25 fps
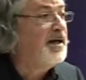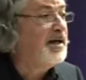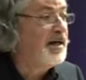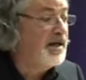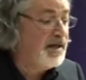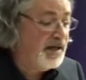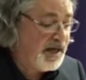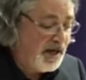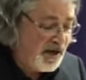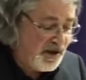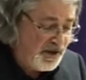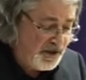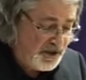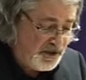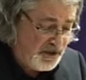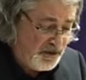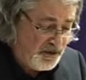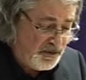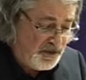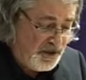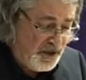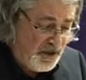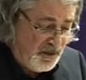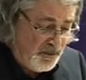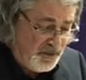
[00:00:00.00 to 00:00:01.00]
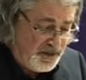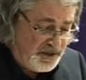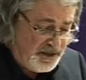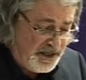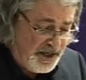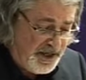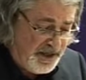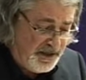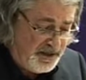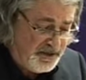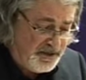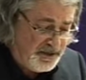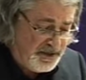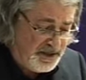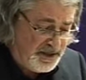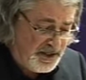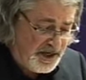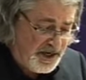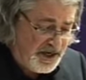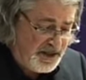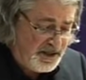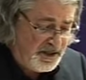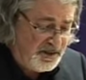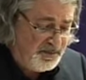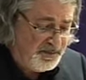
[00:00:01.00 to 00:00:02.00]
he argued, was held
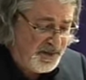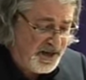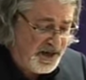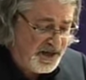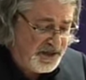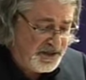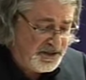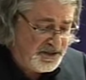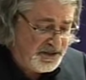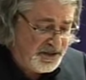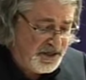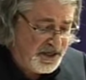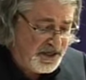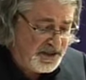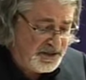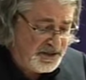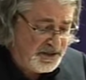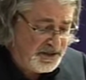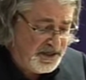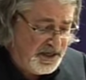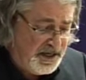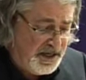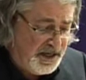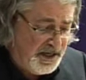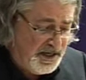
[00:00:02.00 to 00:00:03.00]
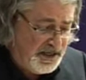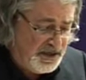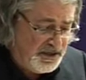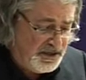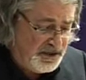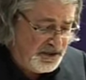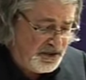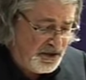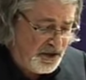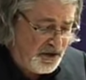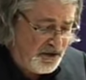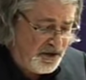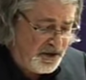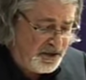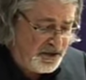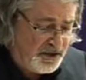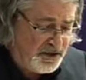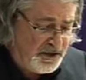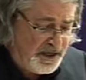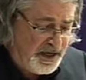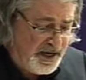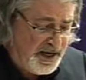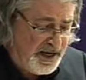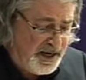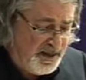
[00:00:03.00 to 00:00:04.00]
together by a certain
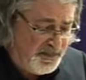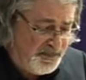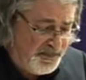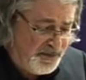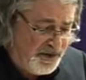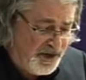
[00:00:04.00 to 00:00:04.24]
historical a